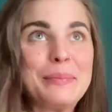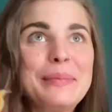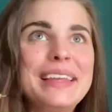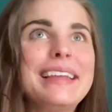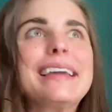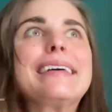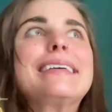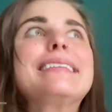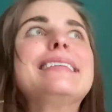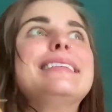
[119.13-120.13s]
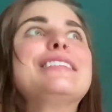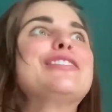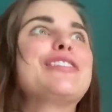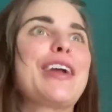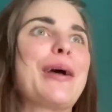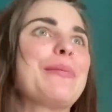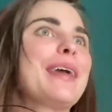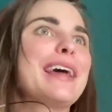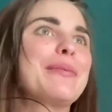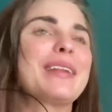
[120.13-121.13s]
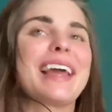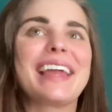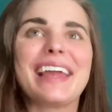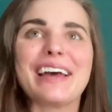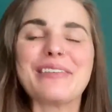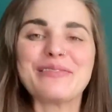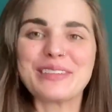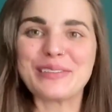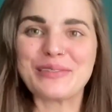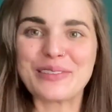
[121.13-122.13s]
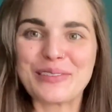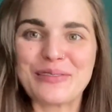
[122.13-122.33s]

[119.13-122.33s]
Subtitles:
me on Instagram, Adam and I have Little Fern